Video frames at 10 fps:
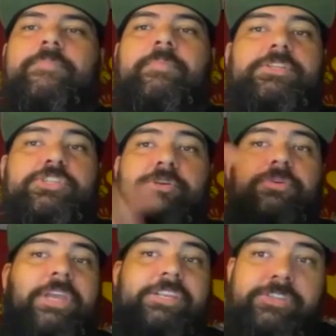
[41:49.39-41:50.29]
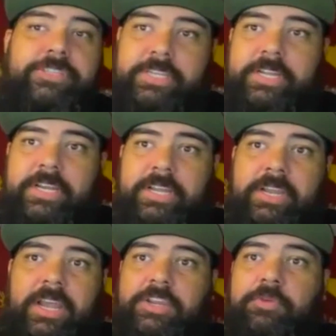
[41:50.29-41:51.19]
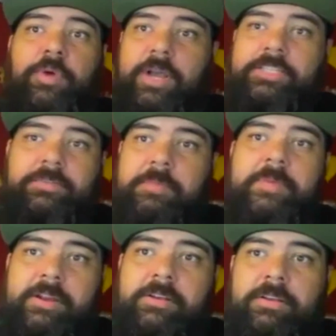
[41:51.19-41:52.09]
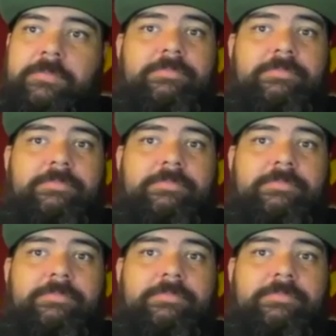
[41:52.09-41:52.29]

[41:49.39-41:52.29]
but you're interested in it and you want to be better,